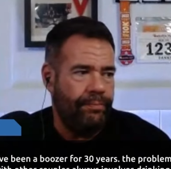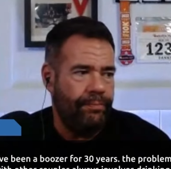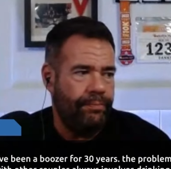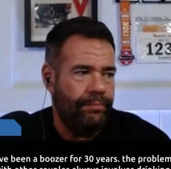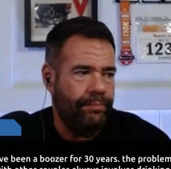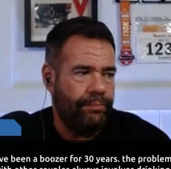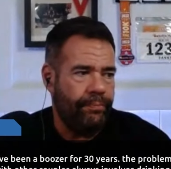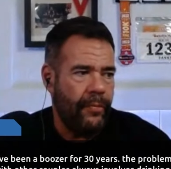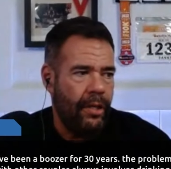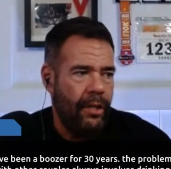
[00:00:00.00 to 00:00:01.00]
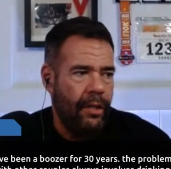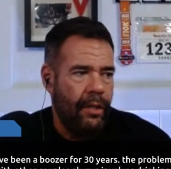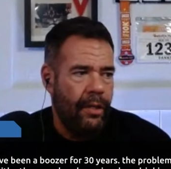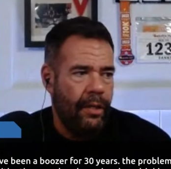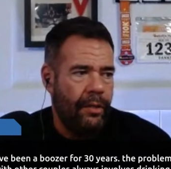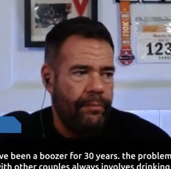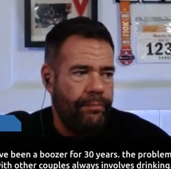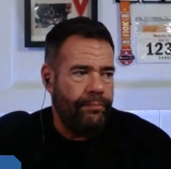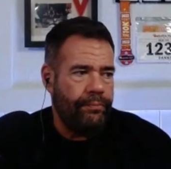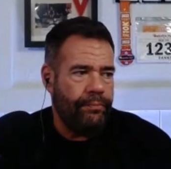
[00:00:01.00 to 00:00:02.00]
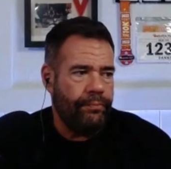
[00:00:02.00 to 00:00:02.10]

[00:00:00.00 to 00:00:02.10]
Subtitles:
(no one is talking)